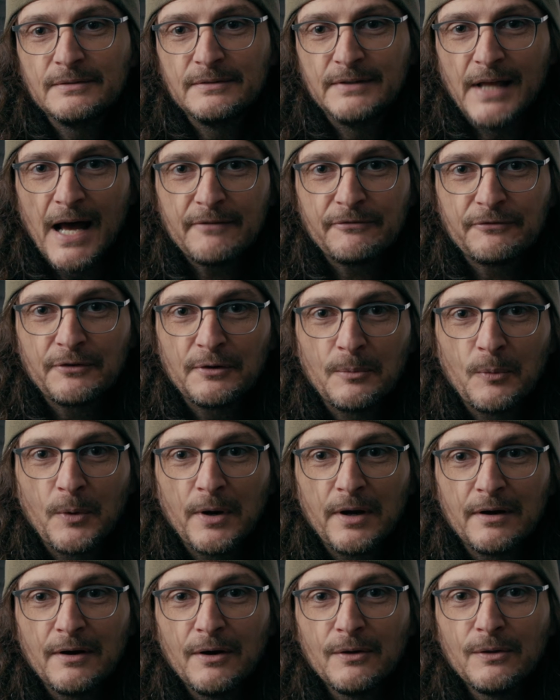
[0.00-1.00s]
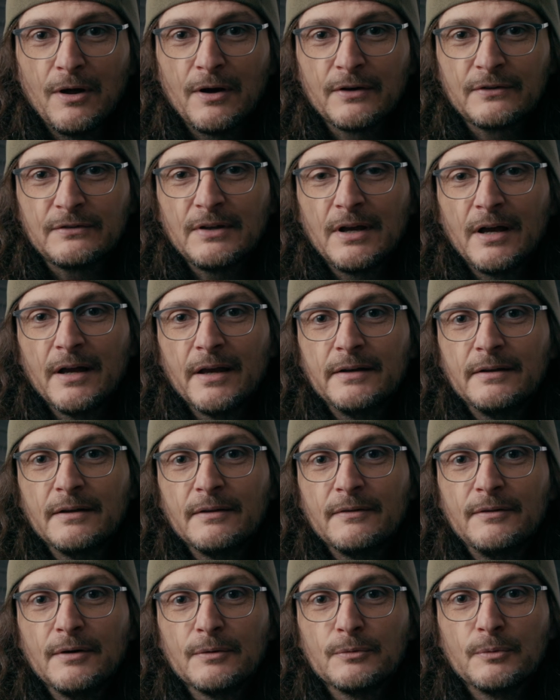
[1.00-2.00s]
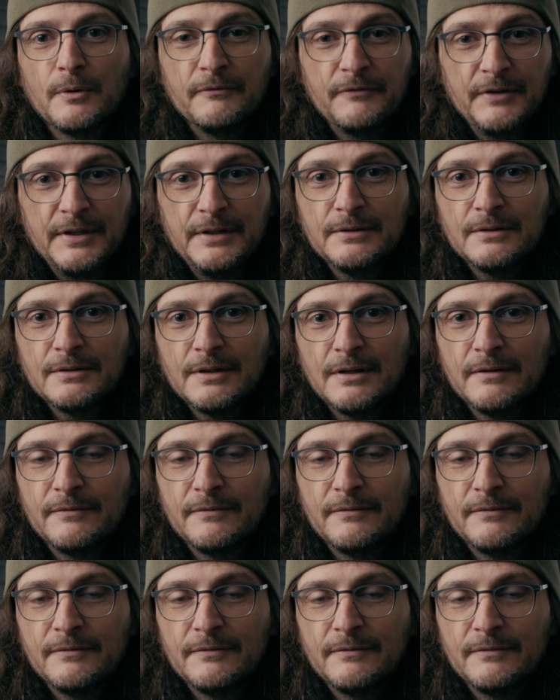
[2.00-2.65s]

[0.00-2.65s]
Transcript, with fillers: that firmware alongside the reveal